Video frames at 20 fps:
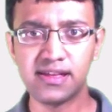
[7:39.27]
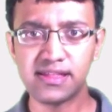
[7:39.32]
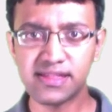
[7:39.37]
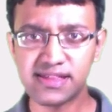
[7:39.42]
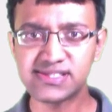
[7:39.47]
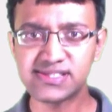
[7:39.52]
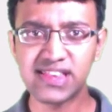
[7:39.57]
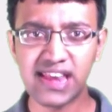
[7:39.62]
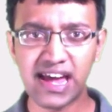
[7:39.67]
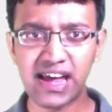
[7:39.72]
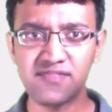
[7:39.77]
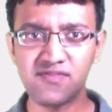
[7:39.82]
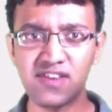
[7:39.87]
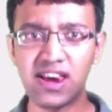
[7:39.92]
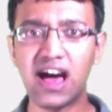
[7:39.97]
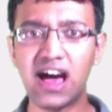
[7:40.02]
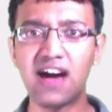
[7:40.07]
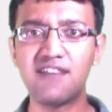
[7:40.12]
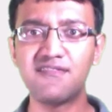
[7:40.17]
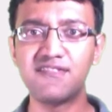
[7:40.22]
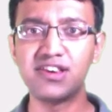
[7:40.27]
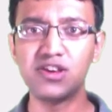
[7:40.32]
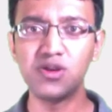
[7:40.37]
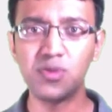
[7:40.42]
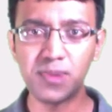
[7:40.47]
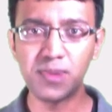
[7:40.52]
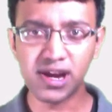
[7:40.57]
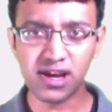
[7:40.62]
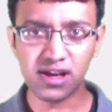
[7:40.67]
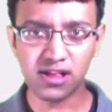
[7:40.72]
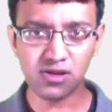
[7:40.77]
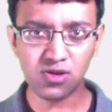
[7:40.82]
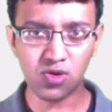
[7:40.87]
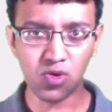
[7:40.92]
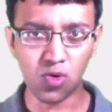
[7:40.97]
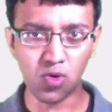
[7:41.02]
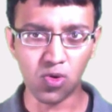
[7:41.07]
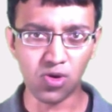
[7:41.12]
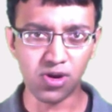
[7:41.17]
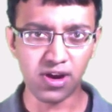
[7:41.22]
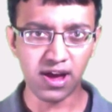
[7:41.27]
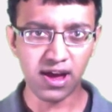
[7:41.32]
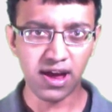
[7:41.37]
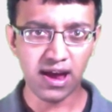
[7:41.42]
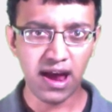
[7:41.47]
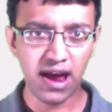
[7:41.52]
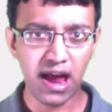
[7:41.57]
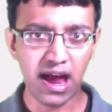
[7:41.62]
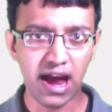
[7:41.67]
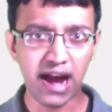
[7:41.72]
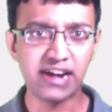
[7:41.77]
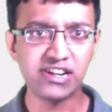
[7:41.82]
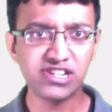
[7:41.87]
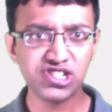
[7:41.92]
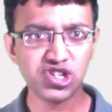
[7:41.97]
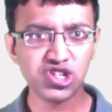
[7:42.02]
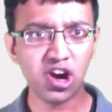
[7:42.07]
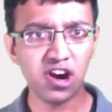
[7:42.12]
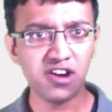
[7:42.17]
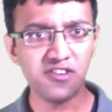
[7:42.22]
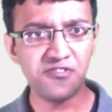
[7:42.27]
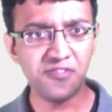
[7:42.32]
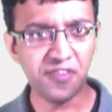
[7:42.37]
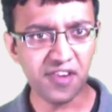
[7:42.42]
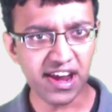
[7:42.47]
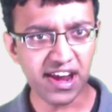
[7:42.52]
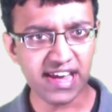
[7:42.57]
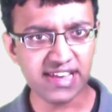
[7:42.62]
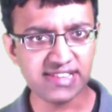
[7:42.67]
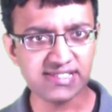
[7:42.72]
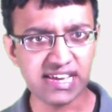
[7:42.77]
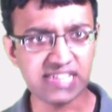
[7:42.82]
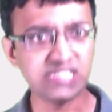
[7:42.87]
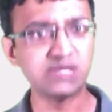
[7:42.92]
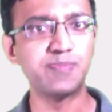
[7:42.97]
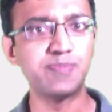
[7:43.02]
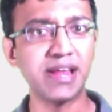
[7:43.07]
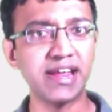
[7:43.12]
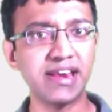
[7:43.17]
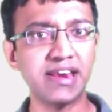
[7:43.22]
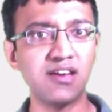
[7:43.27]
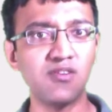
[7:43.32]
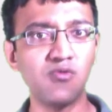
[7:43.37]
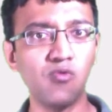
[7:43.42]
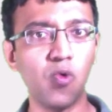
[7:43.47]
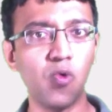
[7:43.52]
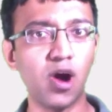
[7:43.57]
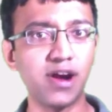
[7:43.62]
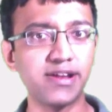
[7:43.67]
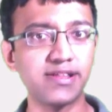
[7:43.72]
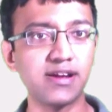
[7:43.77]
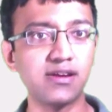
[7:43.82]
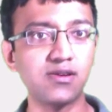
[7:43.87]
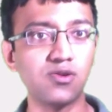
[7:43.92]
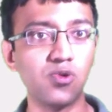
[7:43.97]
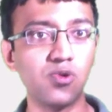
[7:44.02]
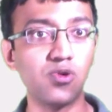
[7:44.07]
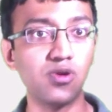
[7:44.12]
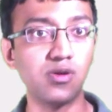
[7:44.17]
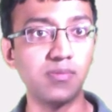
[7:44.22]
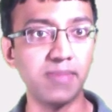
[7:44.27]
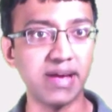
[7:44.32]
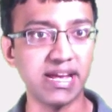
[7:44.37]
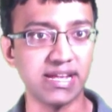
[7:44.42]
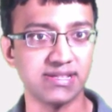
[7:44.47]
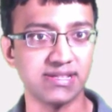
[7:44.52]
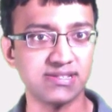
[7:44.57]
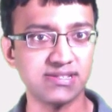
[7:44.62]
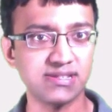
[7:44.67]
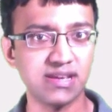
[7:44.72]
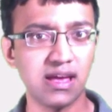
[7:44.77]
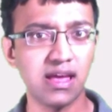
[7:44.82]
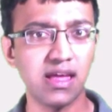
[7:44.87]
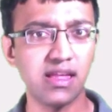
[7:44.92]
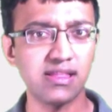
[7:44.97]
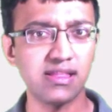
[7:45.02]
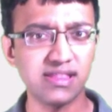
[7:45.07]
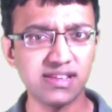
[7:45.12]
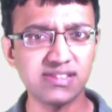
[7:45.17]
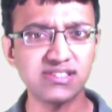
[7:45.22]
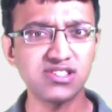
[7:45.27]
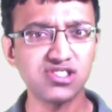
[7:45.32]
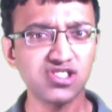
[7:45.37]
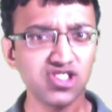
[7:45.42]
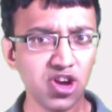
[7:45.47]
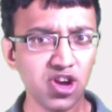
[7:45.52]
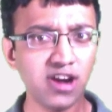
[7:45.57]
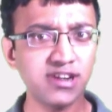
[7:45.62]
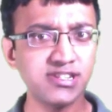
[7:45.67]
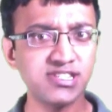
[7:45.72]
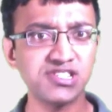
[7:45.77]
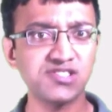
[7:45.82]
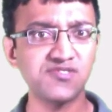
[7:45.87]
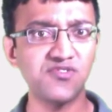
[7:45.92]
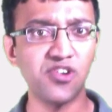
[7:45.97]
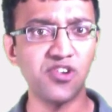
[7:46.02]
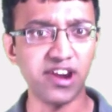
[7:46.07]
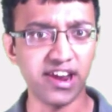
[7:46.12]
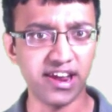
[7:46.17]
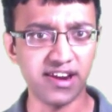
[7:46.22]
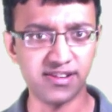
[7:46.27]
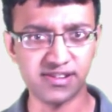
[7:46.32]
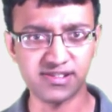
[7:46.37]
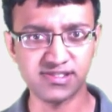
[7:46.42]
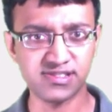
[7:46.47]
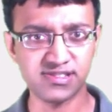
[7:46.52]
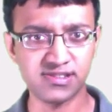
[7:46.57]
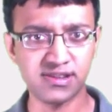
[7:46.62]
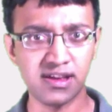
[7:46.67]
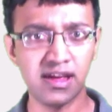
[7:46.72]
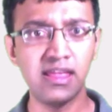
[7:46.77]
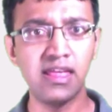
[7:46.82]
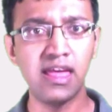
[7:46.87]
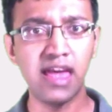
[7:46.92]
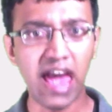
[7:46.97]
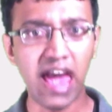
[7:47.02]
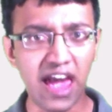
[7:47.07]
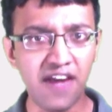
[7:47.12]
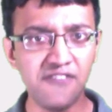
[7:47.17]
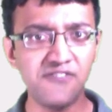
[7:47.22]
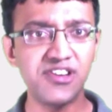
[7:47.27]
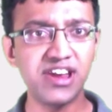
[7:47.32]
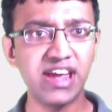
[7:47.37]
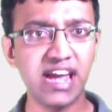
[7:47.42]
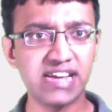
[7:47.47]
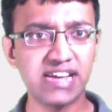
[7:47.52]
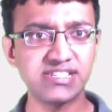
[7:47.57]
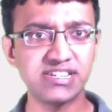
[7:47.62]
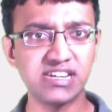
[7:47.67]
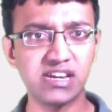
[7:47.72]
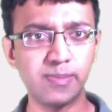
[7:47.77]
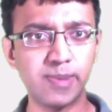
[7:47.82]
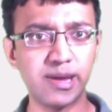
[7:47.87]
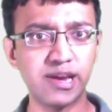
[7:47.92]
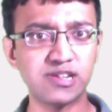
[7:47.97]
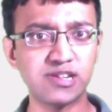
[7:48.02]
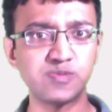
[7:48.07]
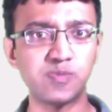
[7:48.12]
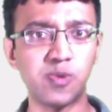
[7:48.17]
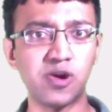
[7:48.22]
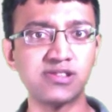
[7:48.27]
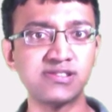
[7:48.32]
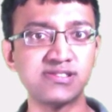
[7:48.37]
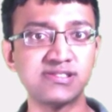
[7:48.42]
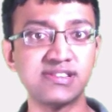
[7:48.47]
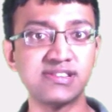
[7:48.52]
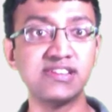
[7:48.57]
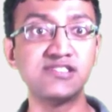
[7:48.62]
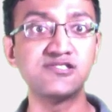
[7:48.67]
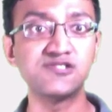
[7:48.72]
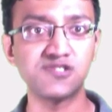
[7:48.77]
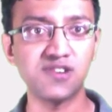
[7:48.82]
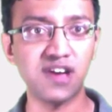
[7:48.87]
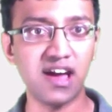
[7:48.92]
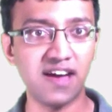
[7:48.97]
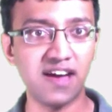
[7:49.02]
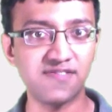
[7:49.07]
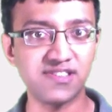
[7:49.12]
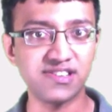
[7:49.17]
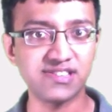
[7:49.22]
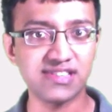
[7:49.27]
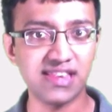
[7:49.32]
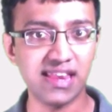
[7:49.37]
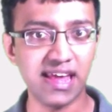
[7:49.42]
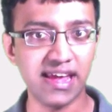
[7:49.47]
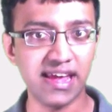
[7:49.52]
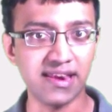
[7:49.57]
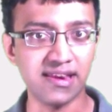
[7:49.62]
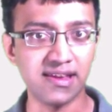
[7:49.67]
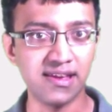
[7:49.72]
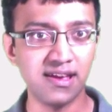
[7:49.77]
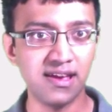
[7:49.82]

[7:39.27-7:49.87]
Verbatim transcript: This line will have a numerical code and a short phrase explaining what that code means. This is not just for errors. Every HTTP response needs to have this line.